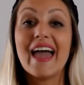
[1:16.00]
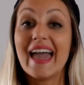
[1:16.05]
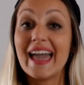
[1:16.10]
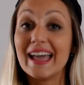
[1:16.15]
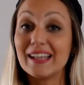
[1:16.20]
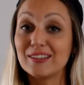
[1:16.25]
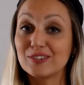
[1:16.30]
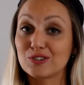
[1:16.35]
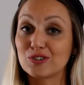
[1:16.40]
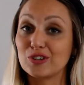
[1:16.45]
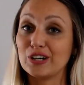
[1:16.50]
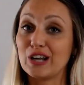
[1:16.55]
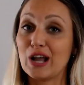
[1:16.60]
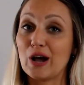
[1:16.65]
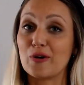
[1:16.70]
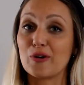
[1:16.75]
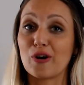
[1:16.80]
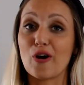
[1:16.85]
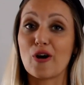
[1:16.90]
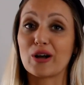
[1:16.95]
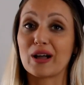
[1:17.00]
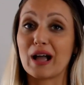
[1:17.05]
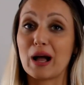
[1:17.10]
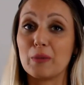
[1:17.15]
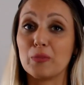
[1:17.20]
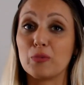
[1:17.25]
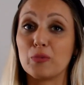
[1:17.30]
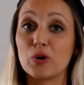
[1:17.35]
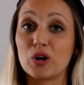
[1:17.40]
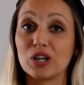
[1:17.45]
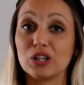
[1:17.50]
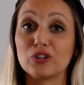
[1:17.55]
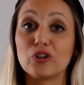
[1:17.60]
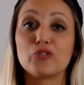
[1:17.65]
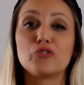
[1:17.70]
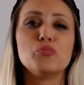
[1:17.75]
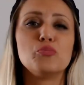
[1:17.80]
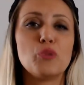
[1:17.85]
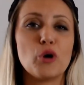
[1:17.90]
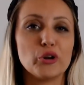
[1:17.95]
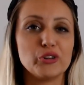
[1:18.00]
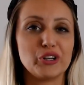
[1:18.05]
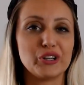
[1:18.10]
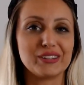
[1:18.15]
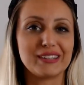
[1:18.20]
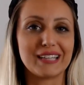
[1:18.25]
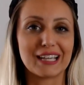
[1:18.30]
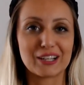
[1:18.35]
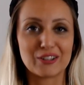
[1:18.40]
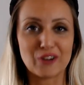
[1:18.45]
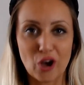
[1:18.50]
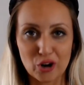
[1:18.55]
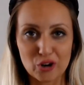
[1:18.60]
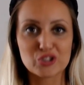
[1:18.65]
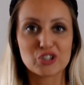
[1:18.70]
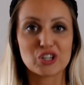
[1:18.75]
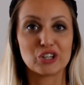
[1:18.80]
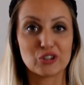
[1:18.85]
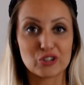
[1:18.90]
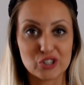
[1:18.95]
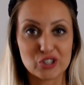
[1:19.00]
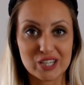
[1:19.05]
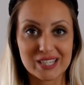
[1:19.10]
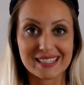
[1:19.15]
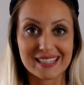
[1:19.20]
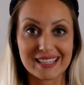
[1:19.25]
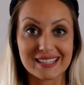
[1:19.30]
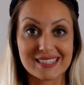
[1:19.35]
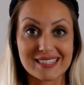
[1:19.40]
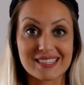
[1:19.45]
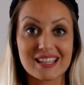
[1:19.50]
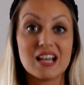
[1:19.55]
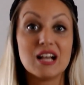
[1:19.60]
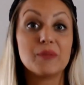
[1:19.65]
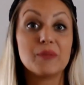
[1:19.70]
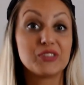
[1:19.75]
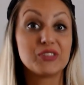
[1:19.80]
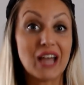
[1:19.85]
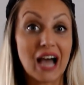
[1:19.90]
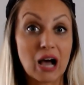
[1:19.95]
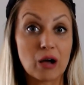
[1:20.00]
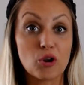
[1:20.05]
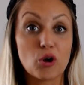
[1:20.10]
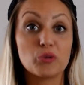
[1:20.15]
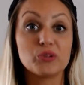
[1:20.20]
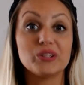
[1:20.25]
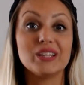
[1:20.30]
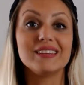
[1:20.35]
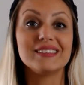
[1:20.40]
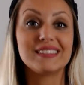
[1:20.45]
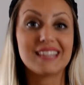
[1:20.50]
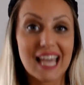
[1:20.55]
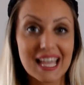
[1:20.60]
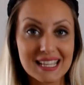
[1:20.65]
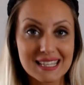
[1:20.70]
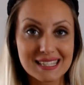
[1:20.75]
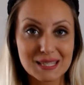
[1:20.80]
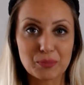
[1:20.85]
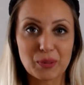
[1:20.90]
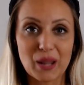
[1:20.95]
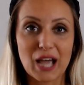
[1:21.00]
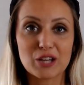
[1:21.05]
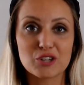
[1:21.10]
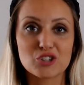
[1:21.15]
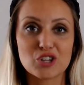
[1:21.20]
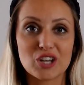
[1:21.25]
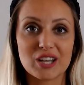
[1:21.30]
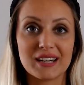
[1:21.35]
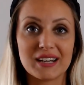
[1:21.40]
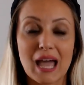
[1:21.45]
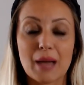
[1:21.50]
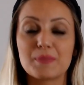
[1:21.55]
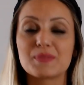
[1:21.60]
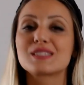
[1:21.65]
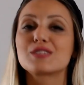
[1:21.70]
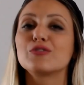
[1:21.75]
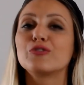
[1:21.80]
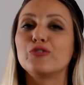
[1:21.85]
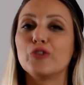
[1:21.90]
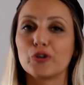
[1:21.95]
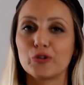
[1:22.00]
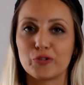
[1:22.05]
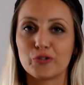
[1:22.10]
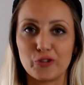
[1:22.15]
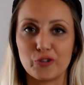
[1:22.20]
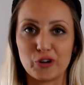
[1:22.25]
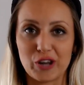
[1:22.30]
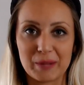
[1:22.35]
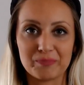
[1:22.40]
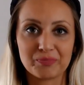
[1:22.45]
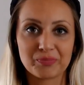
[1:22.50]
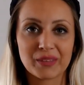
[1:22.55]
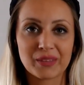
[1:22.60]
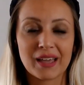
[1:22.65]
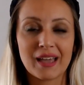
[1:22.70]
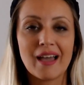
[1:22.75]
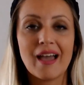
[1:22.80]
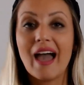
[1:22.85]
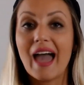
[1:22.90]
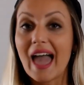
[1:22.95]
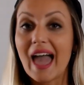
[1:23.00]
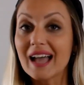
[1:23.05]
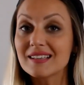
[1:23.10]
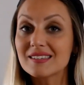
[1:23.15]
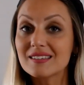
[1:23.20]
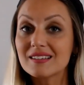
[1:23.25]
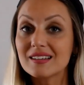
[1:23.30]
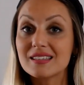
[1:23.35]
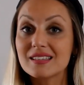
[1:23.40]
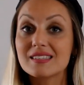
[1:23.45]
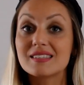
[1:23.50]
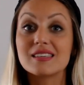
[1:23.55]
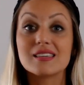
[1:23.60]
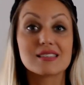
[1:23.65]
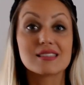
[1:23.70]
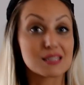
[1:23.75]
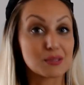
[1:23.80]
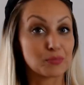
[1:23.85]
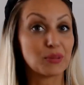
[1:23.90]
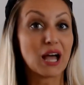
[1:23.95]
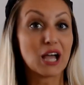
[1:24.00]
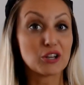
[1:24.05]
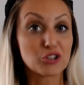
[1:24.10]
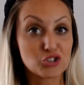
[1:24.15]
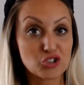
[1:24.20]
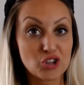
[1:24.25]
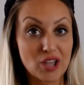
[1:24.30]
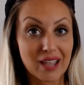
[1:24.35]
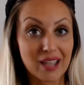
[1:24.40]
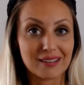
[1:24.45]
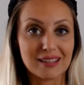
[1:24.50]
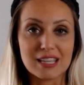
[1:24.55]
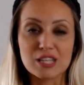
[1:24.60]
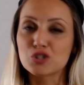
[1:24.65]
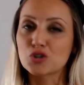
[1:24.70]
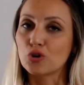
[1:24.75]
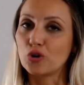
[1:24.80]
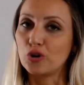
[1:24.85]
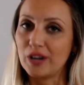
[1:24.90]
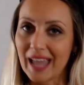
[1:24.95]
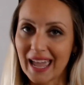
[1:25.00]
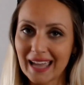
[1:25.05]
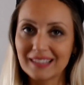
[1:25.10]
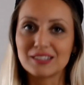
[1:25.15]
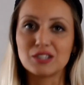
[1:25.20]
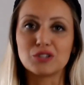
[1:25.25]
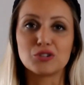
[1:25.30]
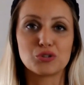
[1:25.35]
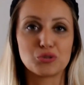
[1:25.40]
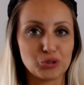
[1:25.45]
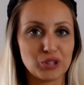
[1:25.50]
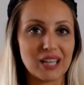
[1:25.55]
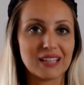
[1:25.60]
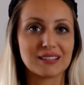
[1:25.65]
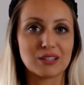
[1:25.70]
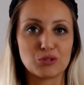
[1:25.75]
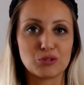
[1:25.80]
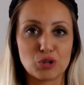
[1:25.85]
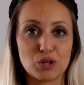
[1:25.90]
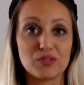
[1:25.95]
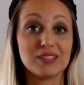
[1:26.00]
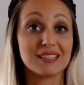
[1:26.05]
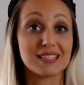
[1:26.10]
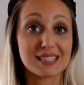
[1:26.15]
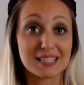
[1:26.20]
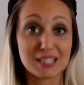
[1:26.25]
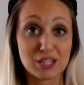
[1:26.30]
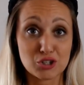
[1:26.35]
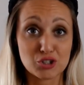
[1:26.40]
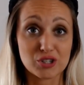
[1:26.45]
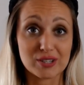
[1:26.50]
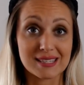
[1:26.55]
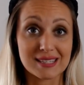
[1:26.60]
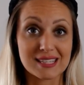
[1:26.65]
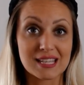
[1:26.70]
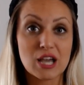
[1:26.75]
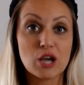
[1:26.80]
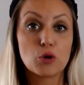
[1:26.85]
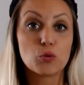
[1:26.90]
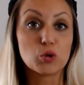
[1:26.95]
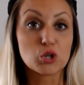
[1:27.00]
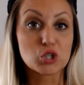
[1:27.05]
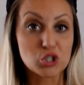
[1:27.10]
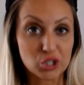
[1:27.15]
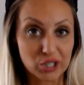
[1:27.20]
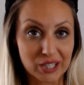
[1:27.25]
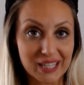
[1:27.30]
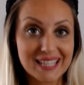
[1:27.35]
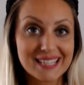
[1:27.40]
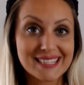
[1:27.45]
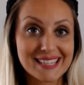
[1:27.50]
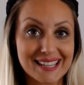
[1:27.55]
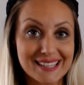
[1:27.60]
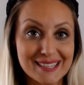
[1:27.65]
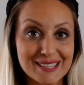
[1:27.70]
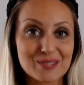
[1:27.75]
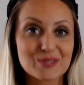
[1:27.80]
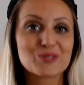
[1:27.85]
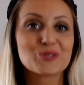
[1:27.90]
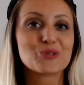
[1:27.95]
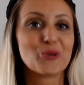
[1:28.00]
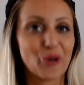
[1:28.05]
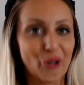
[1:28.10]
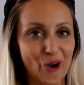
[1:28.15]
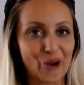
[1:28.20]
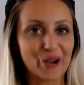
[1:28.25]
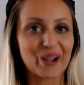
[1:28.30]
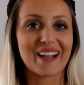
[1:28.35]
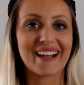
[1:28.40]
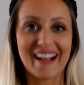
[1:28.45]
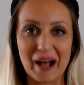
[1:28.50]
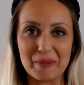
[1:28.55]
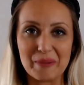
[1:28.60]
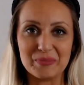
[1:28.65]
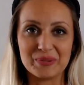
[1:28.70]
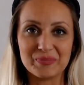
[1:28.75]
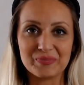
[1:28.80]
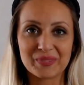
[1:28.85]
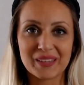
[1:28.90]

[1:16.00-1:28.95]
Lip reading: Enter in our LogHub world of modern technology and logistics. Download and test supply chain apps for free. Excellency in supply chain is connected to data-driven decisions, which leads us to LogHub.